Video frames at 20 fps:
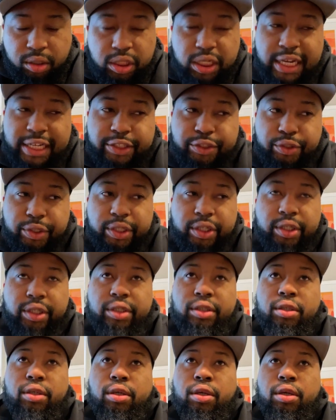She got
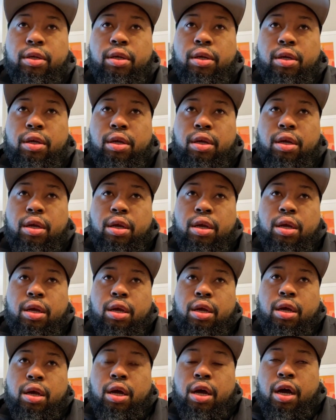triggered.
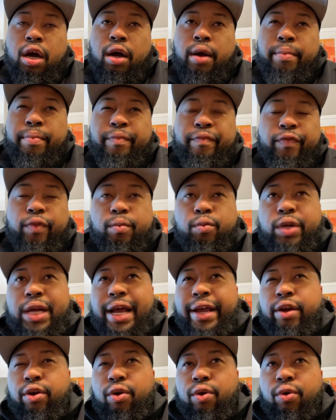From what
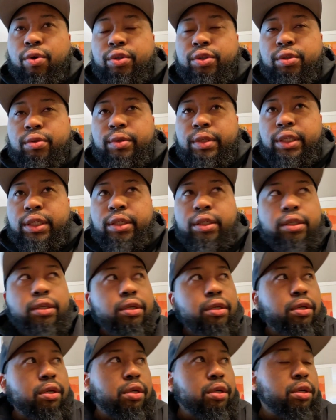I also hear,
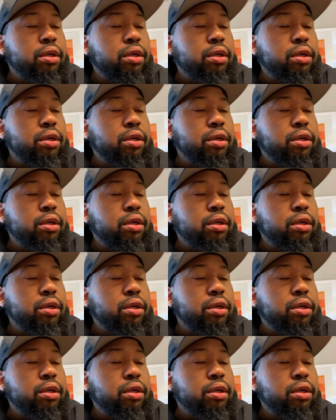